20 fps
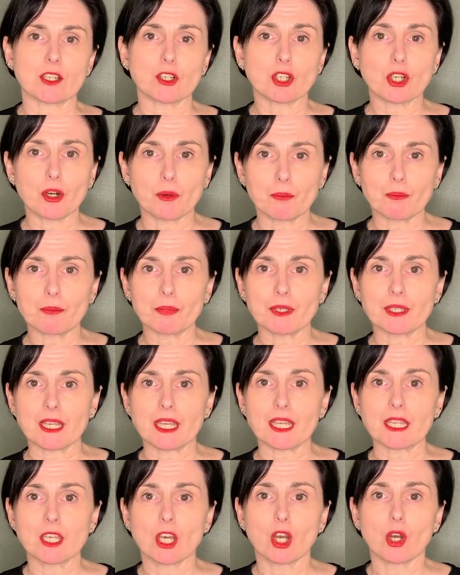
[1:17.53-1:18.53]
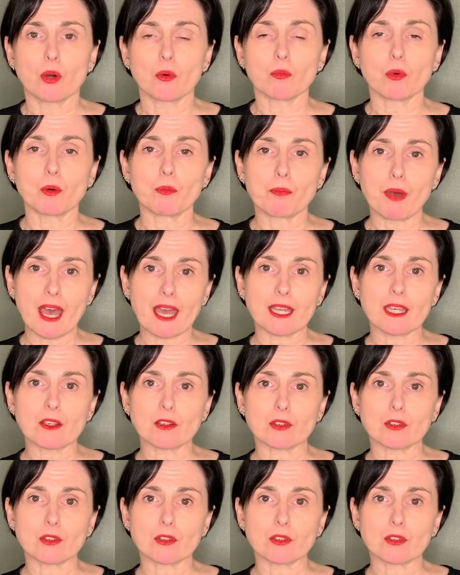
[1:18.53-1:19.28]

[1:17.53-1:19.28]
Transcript: a company will pay